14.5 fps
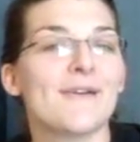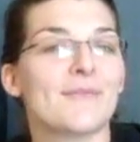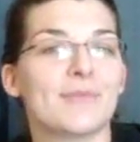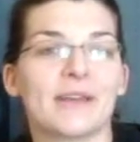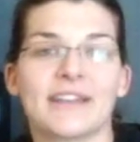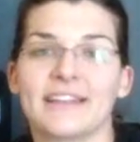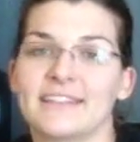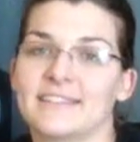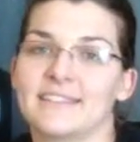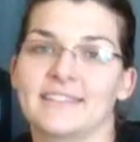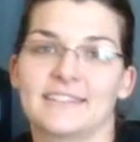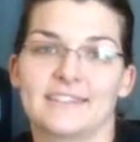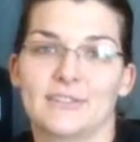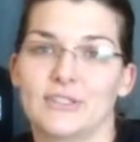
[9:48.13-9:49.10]
but
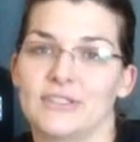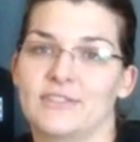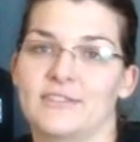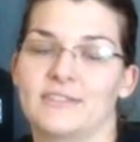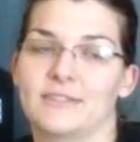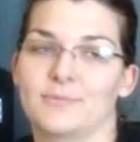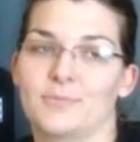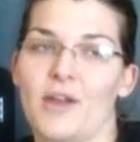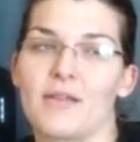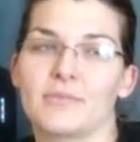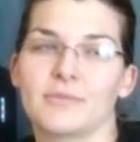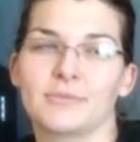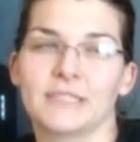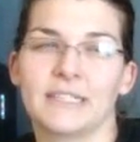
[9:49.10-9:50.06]
it's just
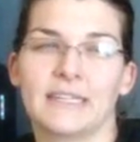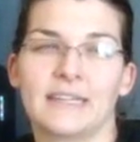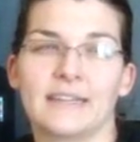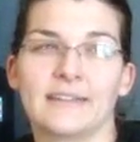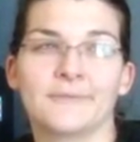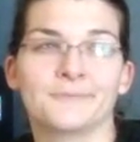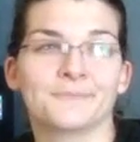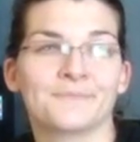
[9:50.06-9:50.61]
probably a,